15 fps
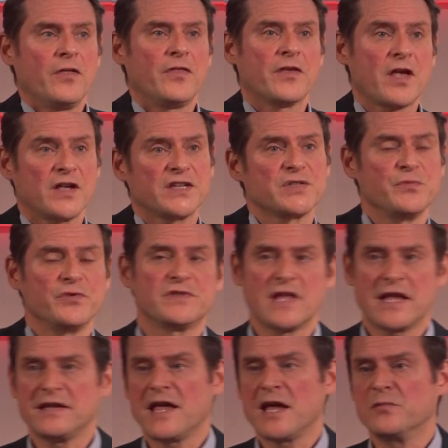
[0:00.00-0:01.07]
The customer is
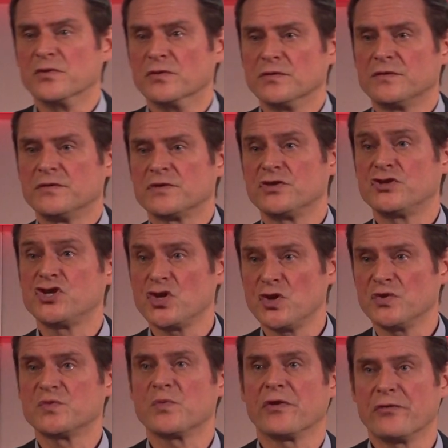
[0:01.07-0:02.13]
then able to
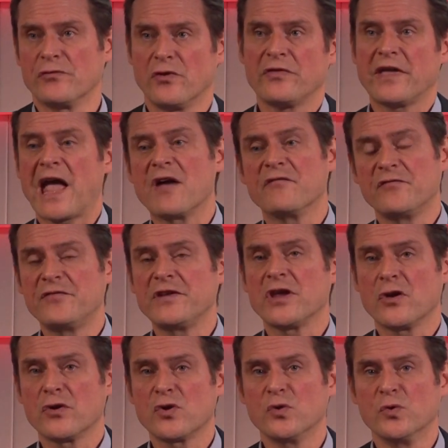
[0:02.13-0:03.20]
choose whether or not they have a
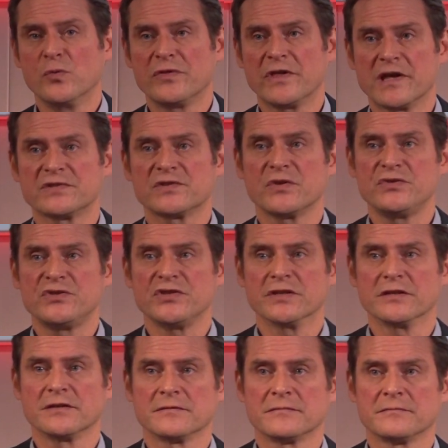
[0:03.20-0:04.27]
video call with that
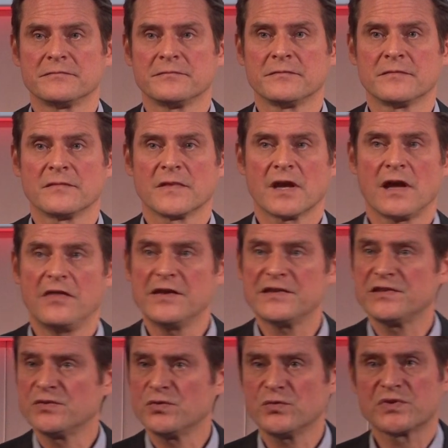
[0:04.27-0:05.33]
associate. And
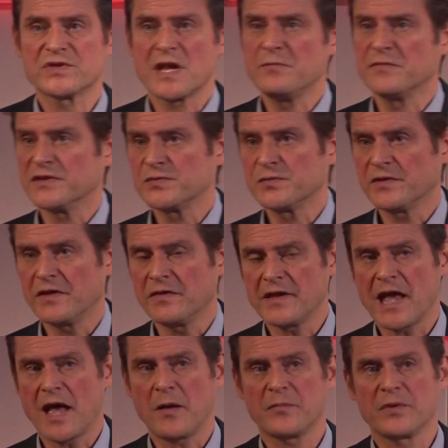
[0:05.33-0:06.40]
this is all seamless within
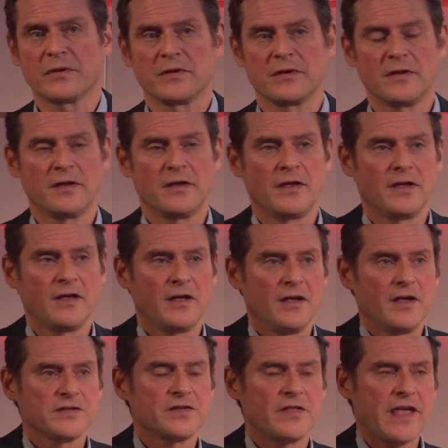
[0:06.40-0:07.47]
the app.
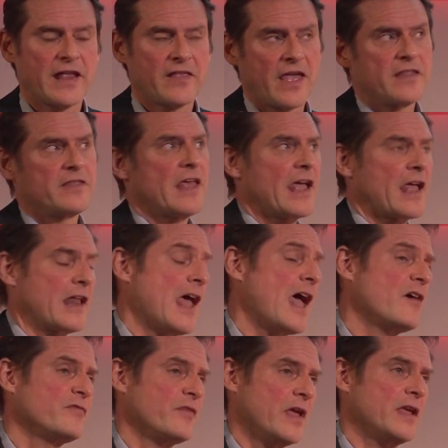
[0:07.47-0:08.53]
So they then can
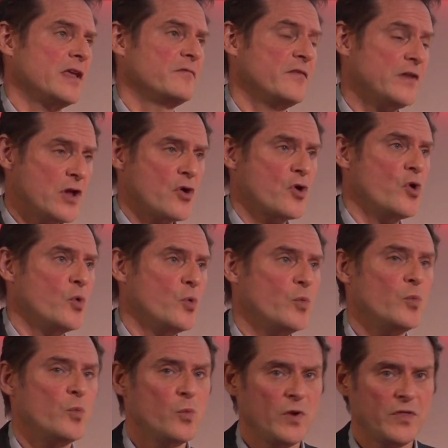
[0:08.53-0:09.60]
have a video call
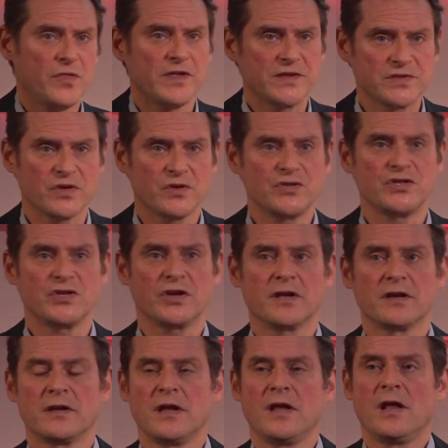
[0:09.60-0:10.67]
with the
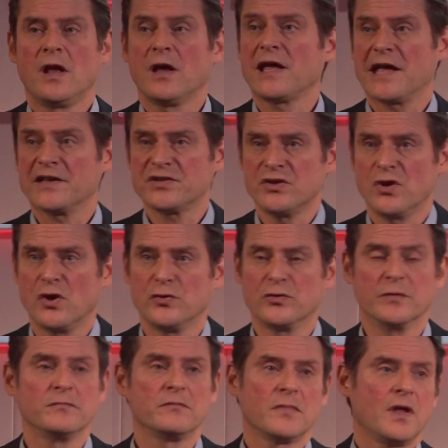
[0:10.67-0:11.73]
associate, get to know
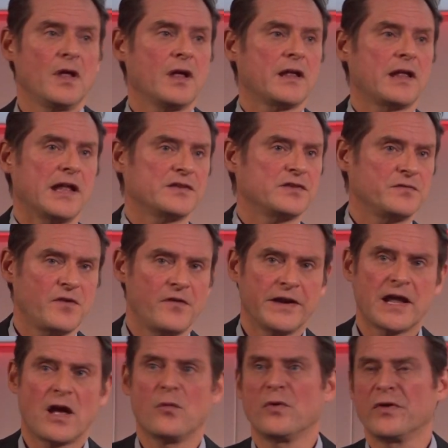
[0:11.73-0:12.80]
them, get to
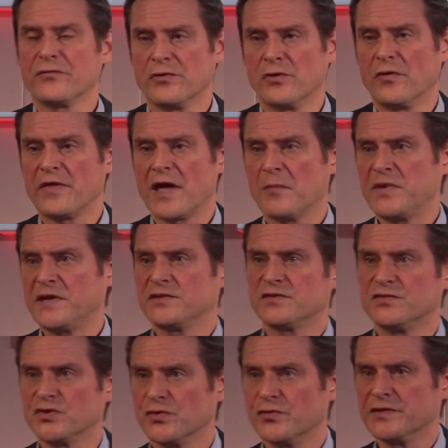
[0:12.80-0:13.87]
find out whether or not that piece
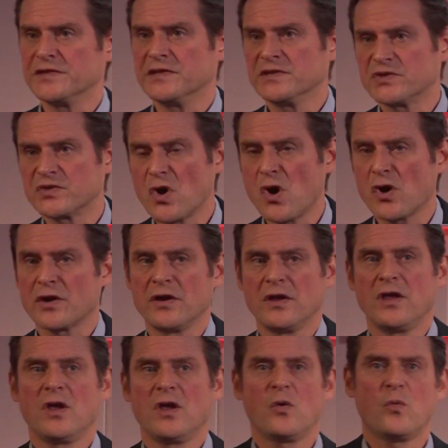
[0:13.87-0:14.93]
of jewelry is in stock,
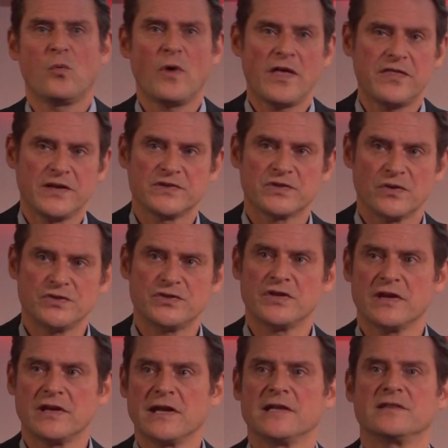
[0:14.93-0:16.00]
where the
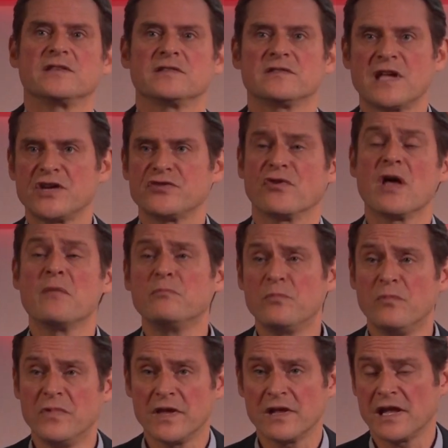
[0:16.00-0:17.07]
associate is, etc.,
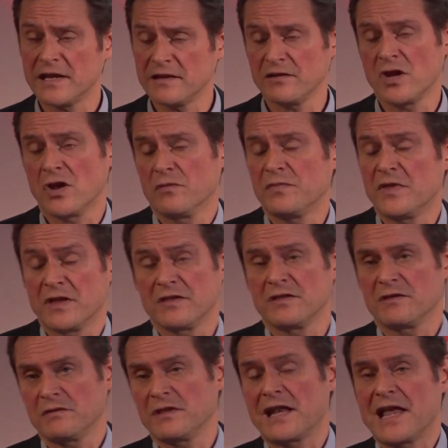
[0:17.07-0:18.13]
and
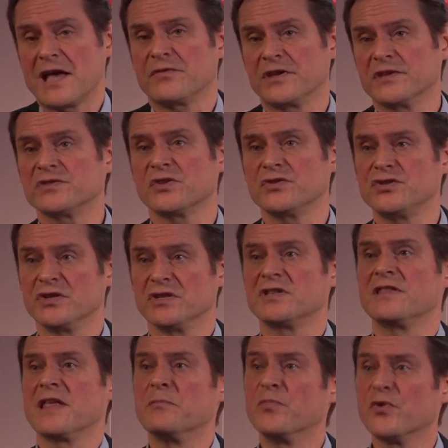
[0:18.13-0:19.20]
allow the associate
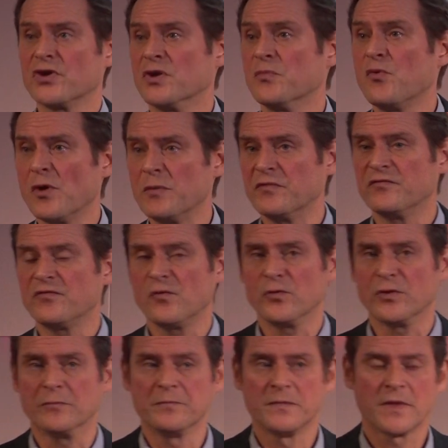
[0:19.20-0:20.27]
to then book an appointment for
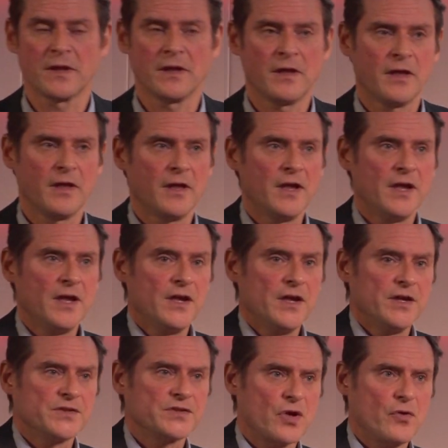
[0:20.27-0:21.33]
them.
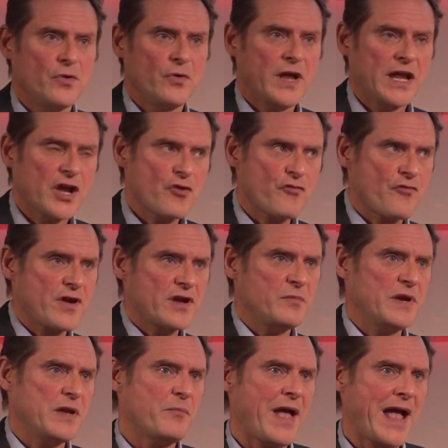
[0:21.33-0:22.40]
So an
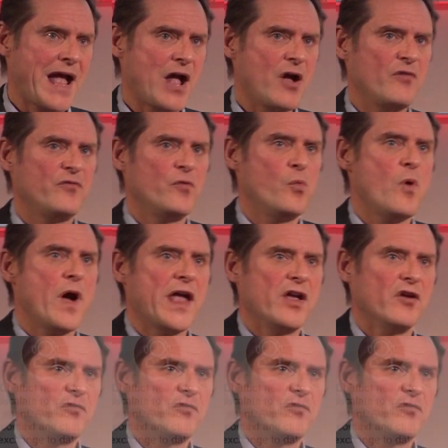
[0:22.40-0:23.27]
incredibly powerful way